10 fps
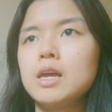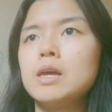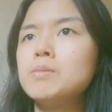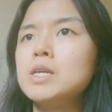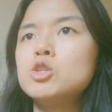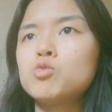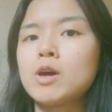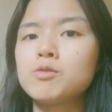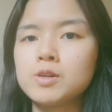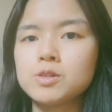image
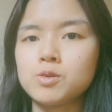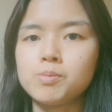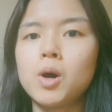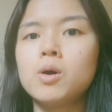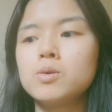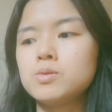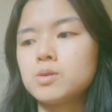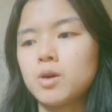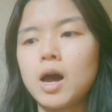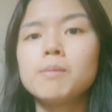reference or
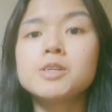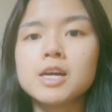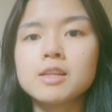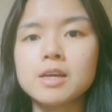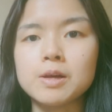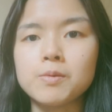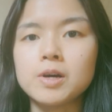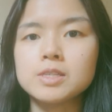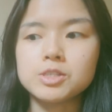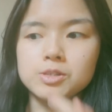pose or object that I
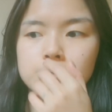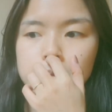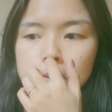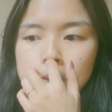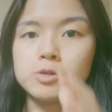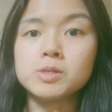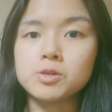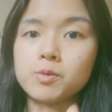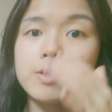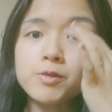want to use
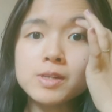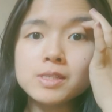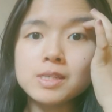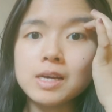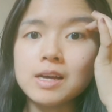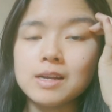as a reference,